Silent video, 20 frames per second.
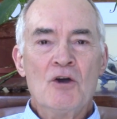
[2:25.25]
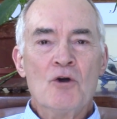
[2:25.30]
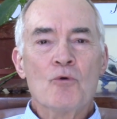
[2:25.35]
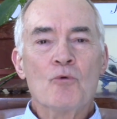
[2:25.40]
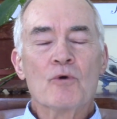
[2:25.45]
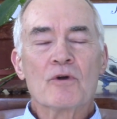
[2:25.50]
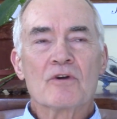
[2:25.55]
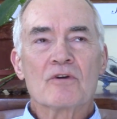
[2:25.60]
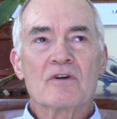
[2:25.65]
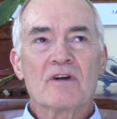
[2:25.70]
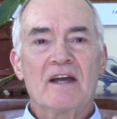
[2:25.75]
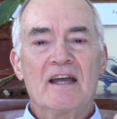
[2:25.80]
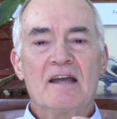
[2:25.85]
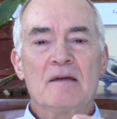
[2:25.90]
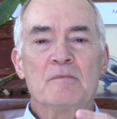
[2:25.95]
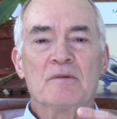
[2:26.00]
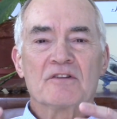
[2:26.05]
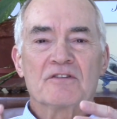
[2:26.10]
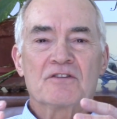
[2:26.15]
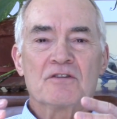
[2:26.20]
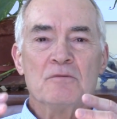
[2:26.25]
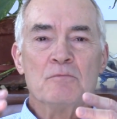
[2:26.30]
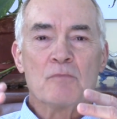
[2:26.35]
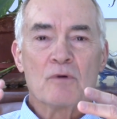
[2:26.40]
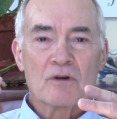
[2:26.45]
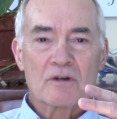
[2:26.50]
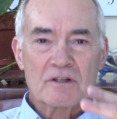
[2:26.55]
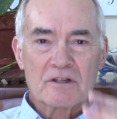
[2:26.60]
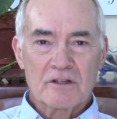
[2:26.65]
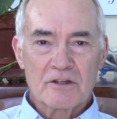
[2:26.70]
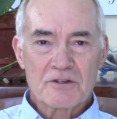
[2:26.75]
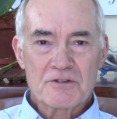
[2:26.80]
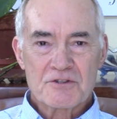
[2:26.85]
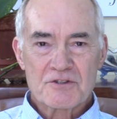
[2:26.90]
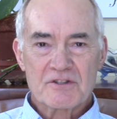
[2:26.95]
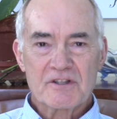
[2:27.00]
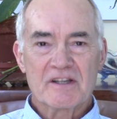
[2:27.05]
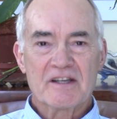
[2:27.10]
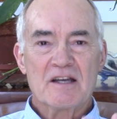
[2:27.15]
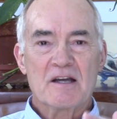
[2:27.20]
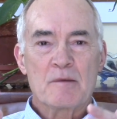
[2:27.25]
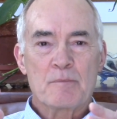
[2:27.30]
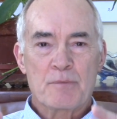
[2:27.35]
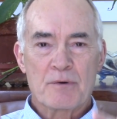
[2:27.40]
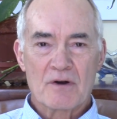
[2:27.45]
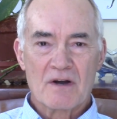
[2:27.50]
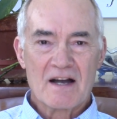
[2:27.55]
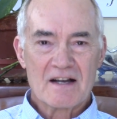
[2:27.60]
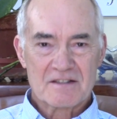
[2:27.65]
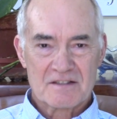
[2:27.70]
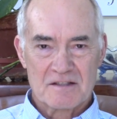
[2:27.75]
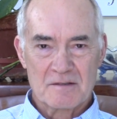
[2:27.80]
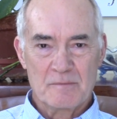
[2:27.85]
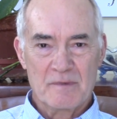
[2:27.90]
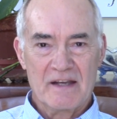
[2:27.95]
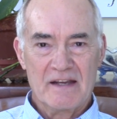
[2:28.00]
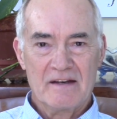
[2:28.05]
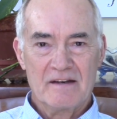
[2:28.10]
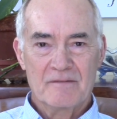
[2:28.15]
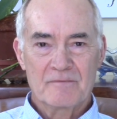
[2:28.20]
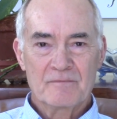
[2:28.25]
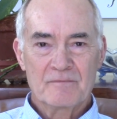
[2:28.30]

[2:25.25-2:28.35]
We're able to more closely approximate